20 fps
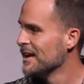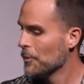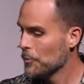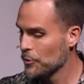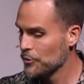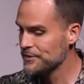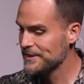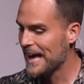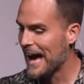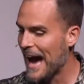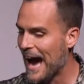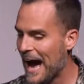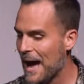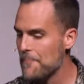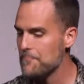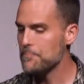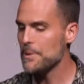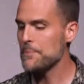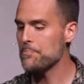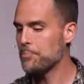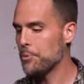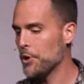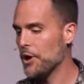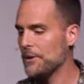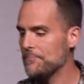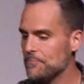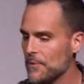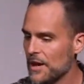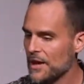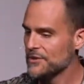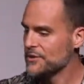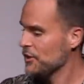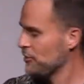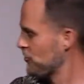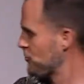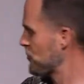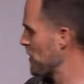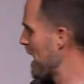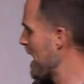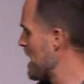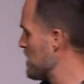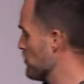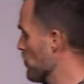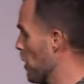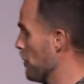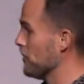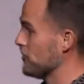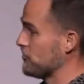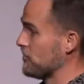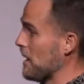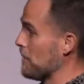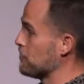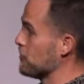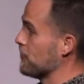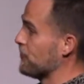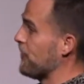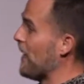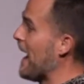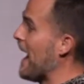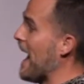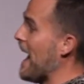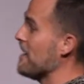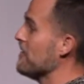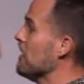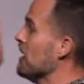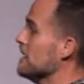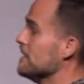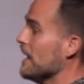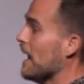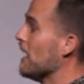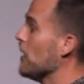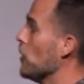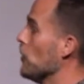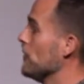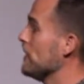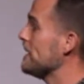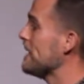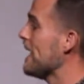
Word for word: will not be put to shame. Romans chapter 5. Not only